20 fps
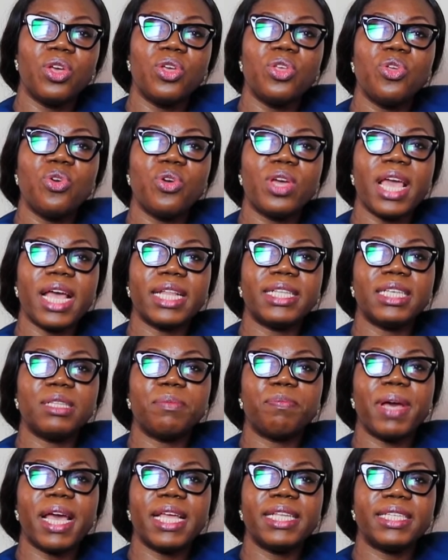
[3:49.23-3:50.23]
You get
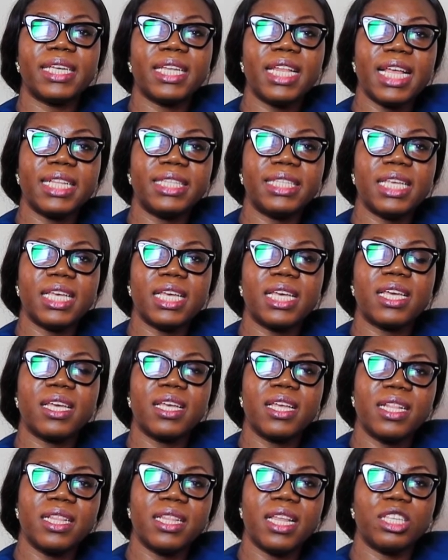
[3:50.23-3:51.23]
it by genetic
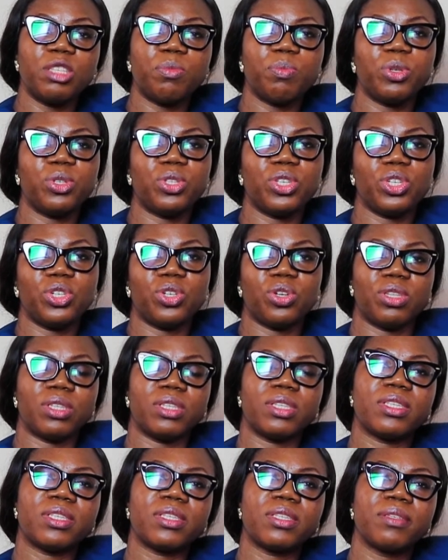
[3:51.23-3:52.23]

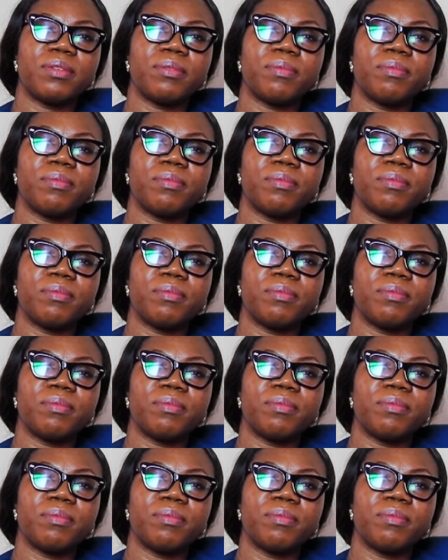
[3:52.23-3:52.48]
dispositions.